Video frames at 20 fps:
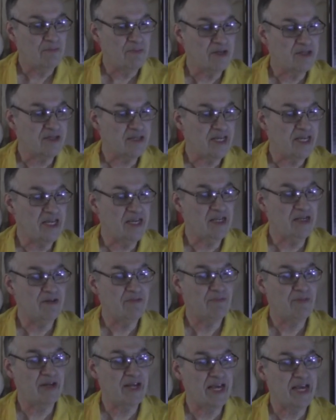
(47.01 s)

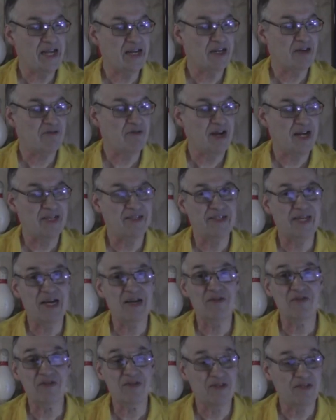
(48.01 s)
Muskegon plant cranks
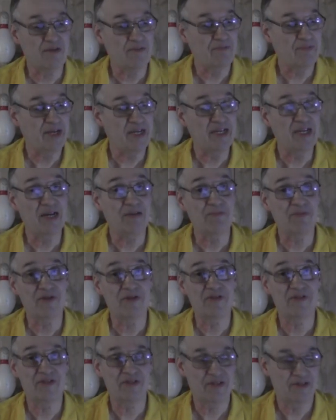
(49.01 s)
out some big
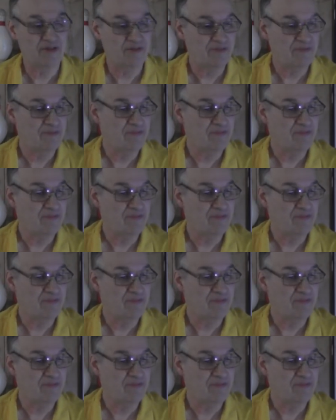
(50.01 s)
numbers,